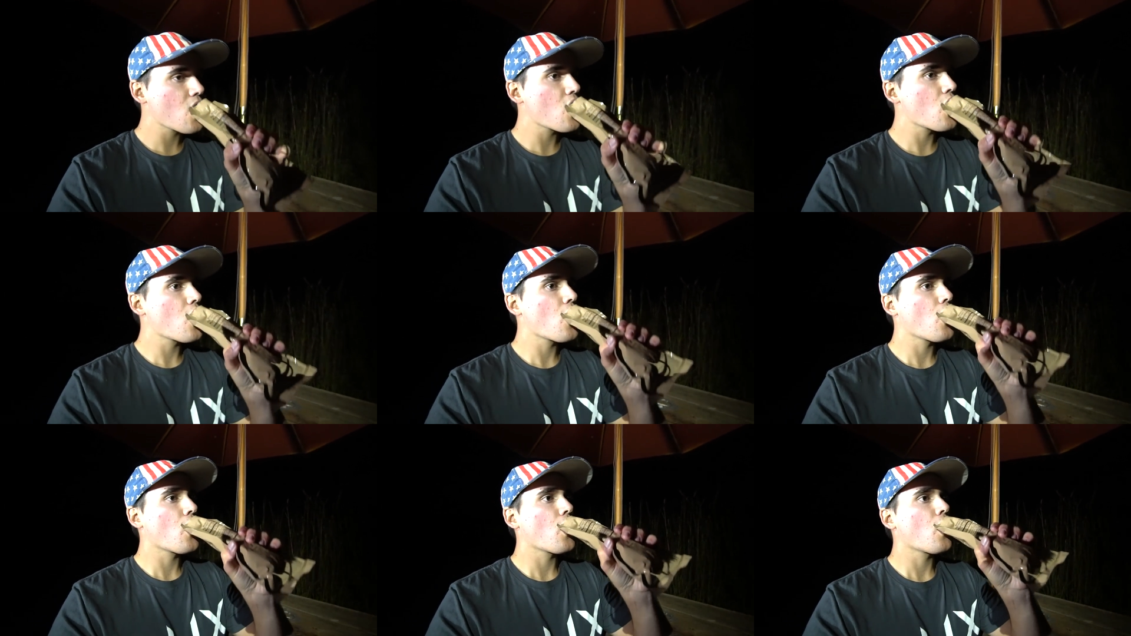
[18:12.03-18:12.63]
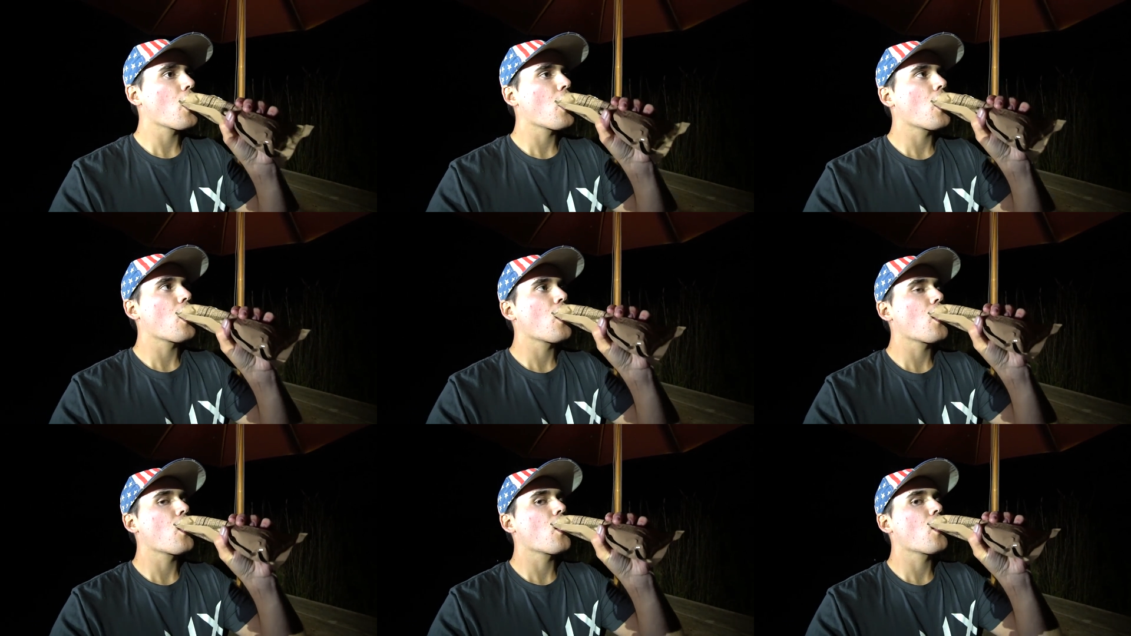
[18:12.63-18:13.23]

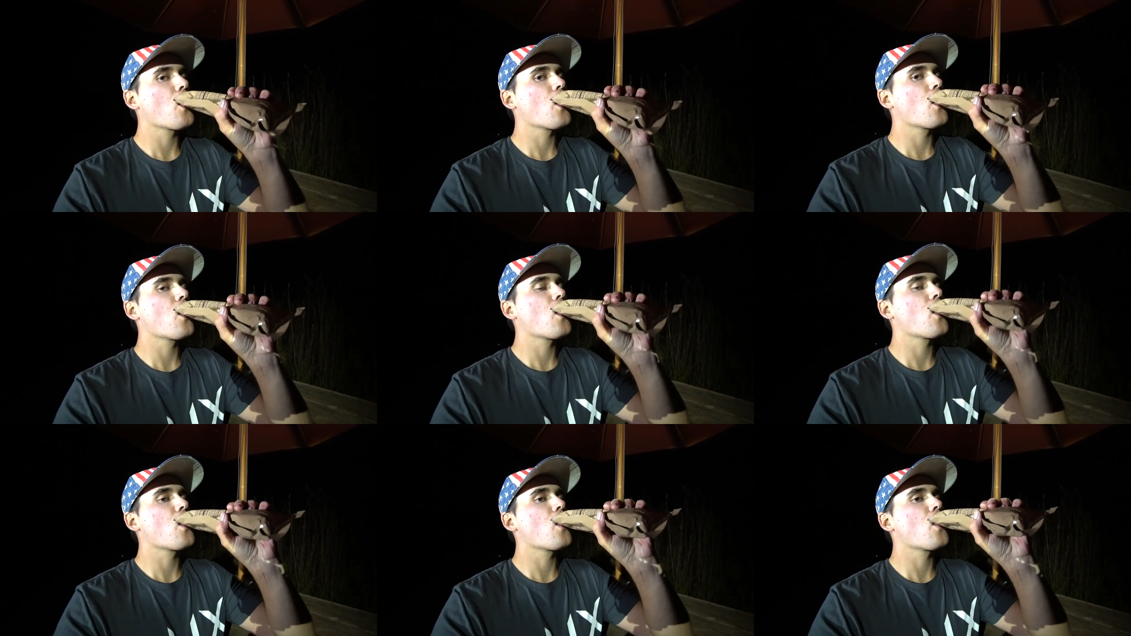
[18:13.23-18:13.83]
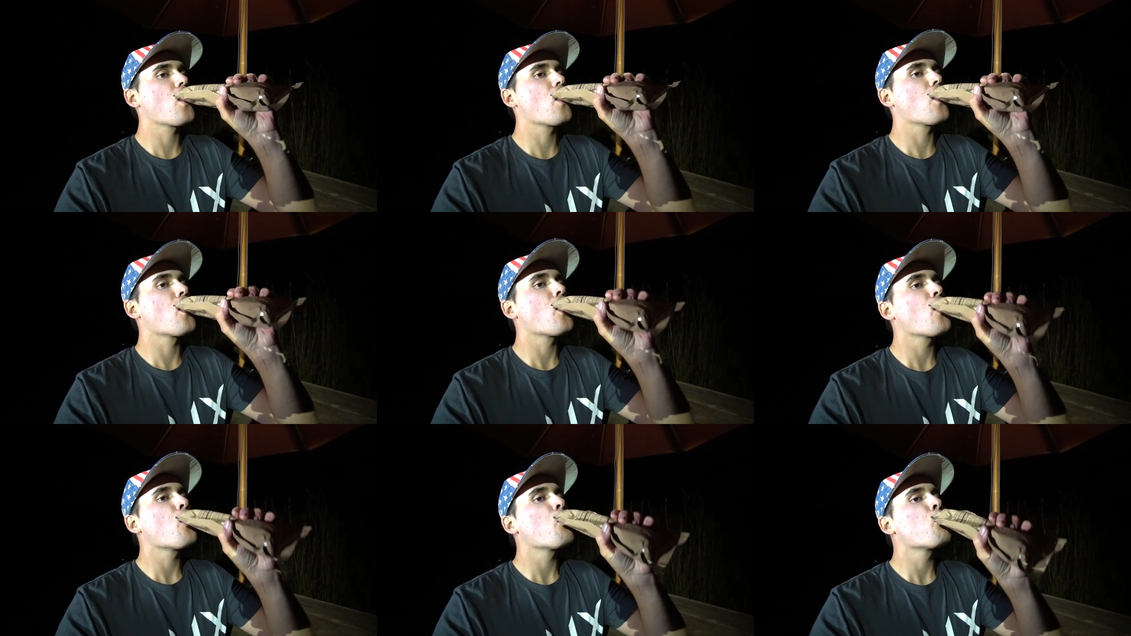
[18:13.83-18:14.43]

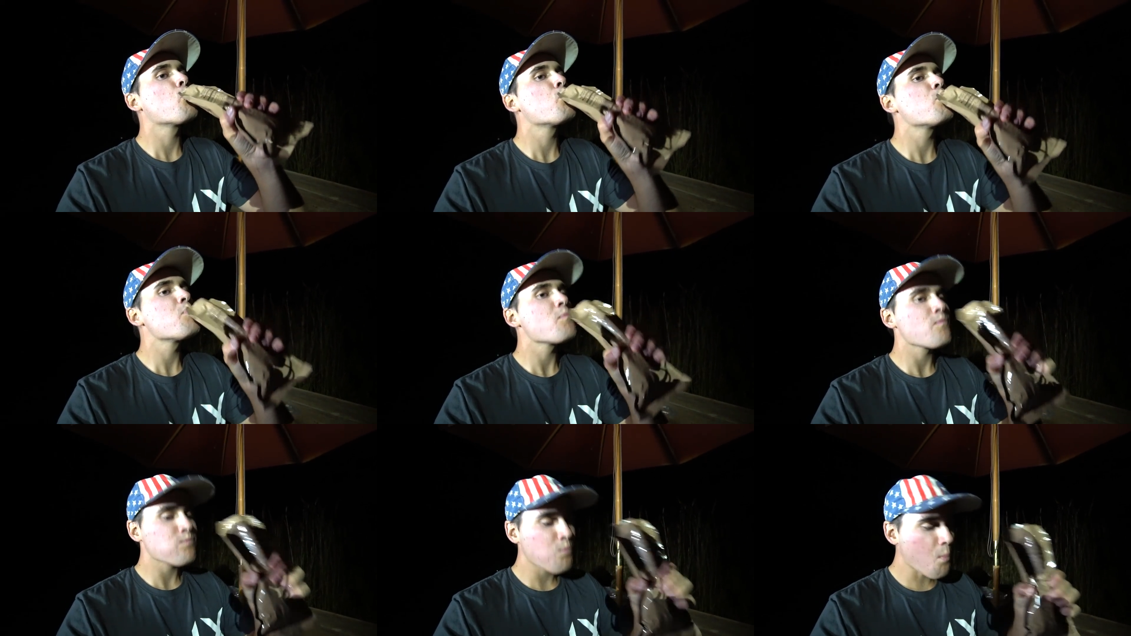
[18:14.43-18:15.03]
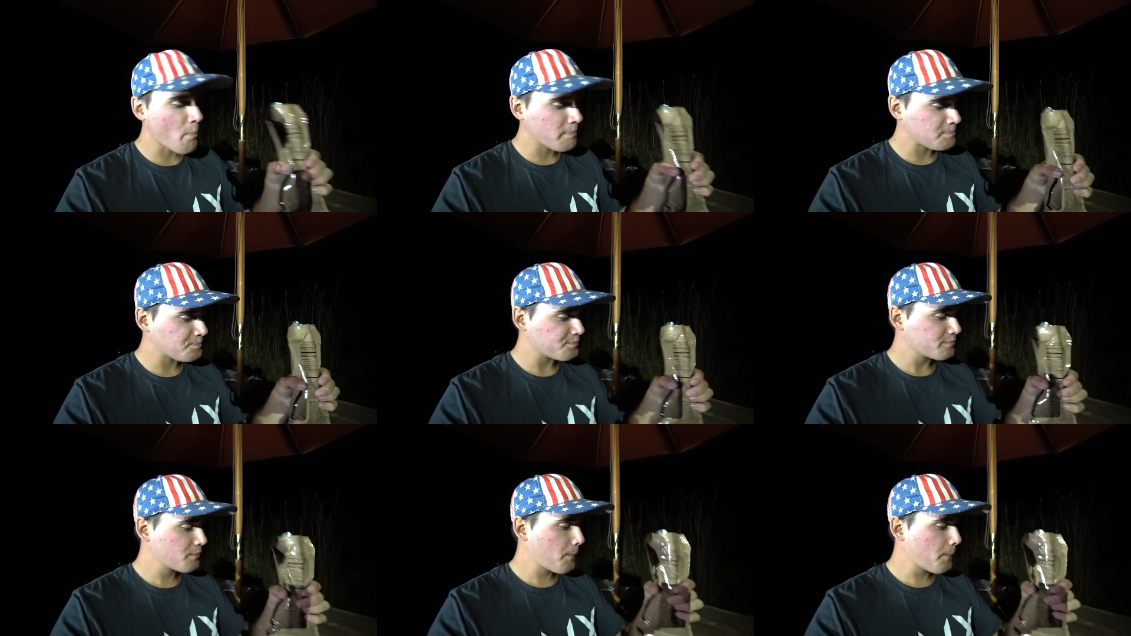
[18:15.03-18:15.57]
Nothing is said.